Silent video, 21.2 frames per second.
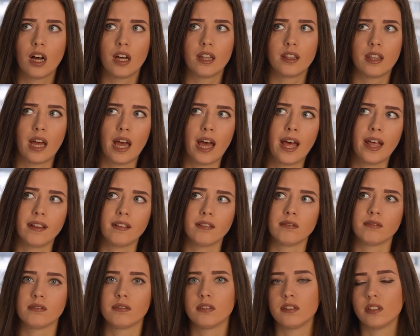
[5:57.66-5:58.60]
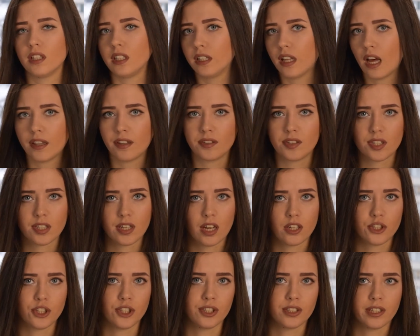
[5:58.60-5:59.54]
Then another
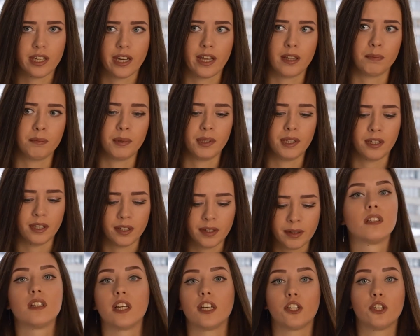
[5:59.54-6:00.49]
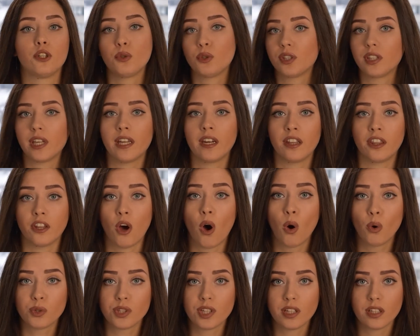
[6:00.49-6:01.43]
discussion can be like you stayed in the
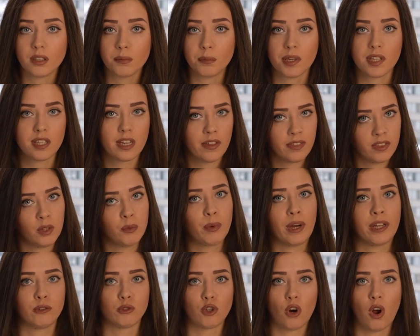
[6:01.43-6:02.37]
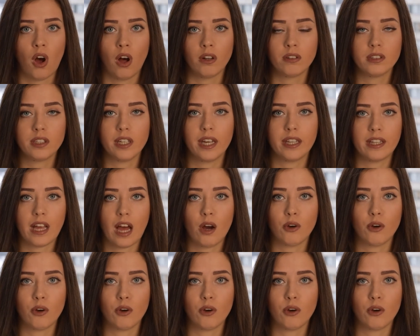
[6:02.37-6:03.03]
hotel but something went wrong, and now